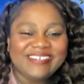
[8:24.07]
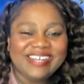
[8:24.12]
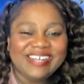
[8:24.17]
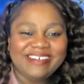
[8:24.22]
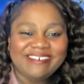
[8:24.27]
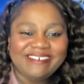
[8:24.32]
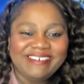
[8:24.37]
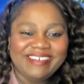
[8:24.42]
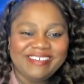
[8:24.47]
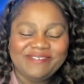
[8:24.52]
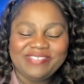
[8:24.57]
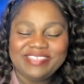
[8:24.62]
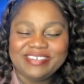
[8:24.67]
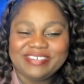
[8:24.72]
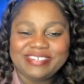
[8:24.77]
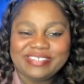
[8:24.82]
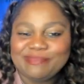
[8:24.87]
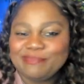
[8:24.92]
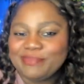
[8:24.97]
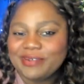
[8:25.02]
know if
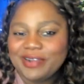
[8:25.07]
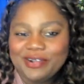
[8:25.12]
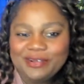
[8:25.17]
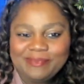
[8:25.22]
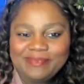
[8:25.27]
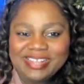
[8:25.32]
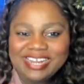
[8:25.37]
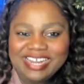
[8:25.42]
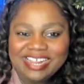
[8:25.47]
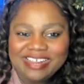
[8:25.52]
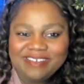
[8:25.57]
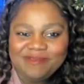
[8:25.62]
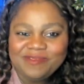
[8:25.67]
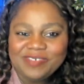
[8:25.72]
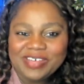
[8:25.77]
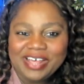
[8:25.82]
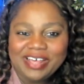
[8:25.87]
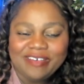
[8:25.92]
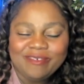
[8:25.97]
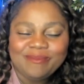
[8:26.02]
there's probing
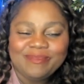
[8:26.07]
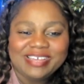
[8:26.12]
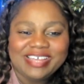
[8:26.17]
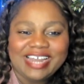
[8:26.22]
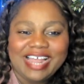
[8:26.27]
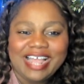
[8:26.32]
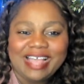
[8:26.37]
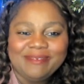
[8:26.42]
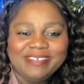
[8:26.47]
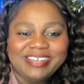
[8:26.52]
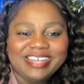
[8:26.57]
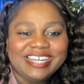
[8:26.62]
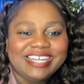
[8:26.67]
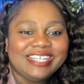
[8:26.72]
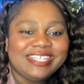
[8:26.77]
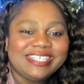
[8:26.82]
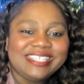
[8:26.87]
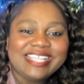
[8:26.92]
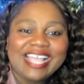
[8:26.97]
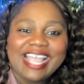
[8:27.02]
involved, but I'm
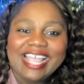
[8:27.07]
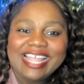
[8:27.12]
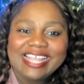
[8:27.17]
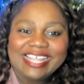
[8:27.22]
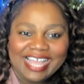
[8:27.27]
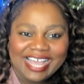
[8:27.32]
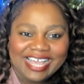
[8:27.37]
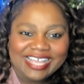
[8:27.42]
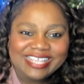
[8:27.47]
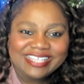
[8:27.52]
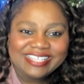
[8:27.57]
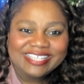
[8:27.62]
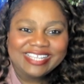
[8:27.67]
gonna say yes.